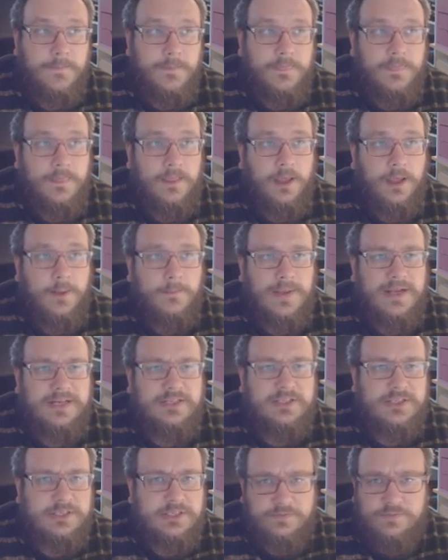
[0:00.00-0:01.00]

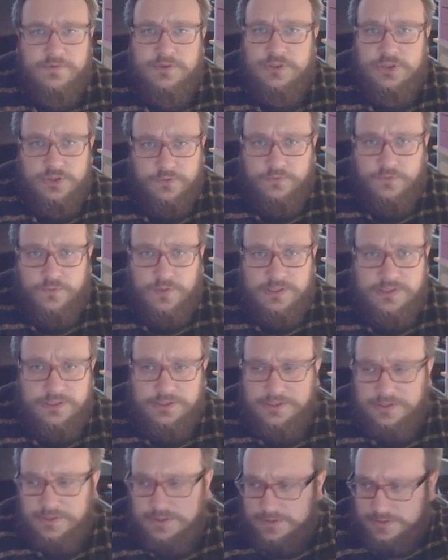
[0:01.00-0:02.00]
actually different software
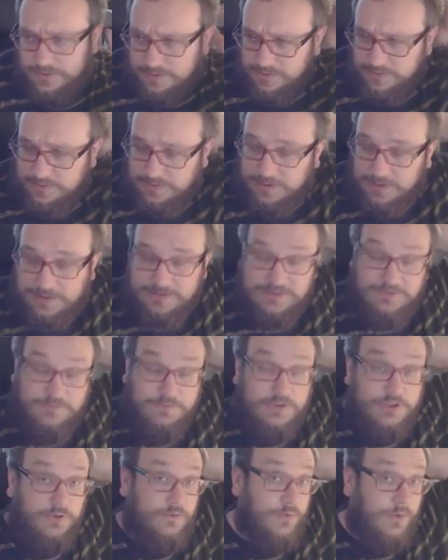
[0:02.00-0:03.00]
does this,
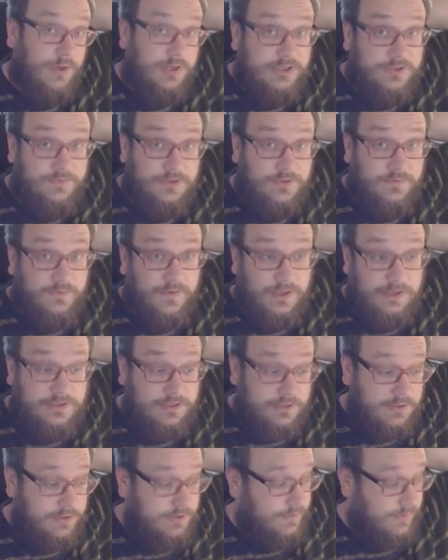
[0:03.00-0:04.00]
different software and different
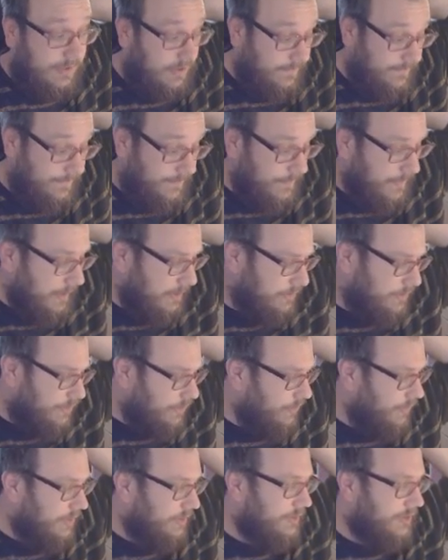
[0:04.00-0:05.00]
devices as well
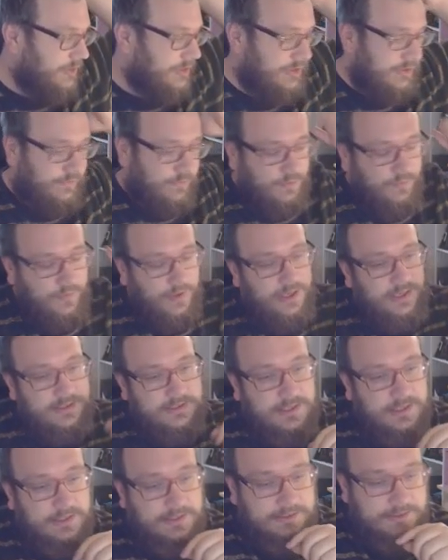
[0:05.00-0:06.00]
do this in different ways.
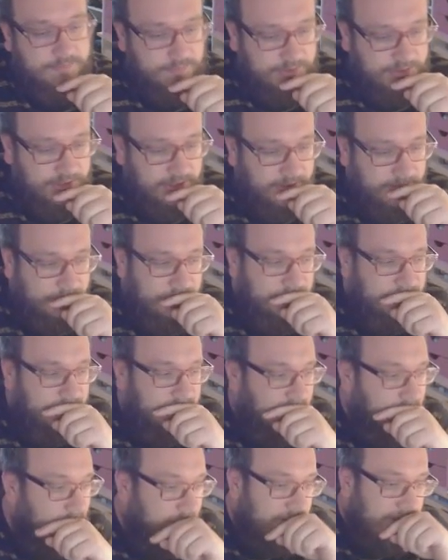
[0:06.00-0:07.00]
Like sometimes
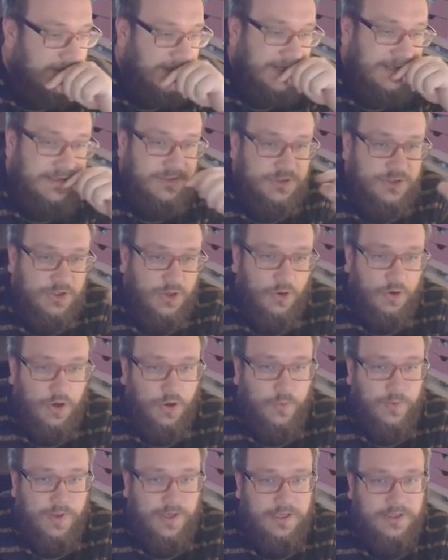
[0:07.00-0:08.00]

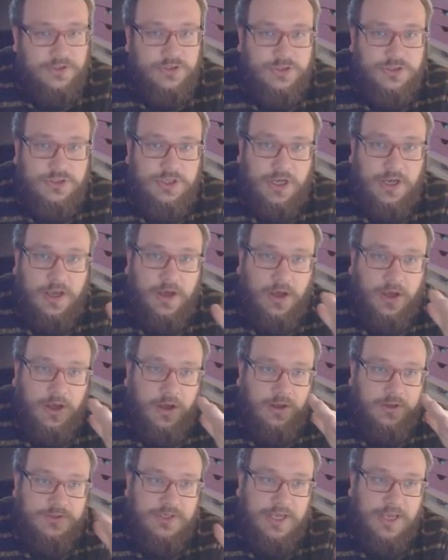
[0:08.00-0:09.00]
soloing is just like a
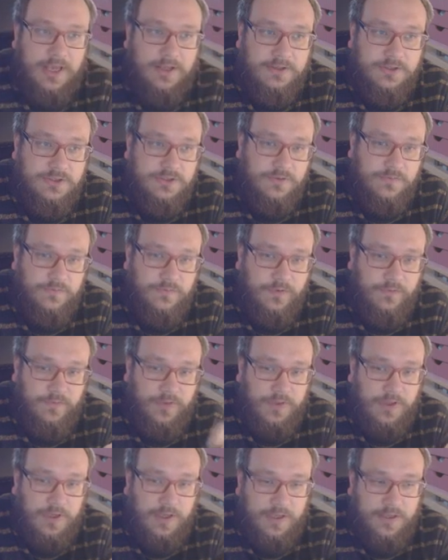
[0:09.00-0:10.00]
hard cancel for
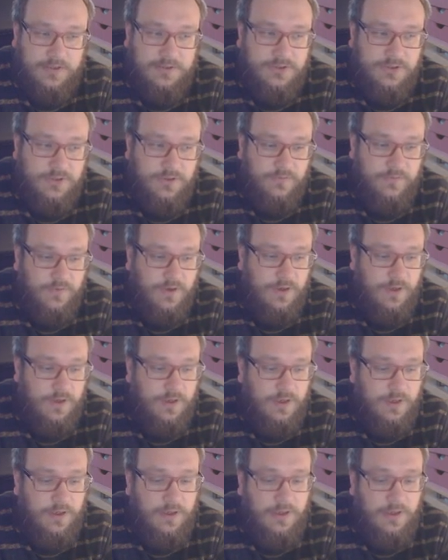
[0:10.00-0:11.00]
everything else. So if I've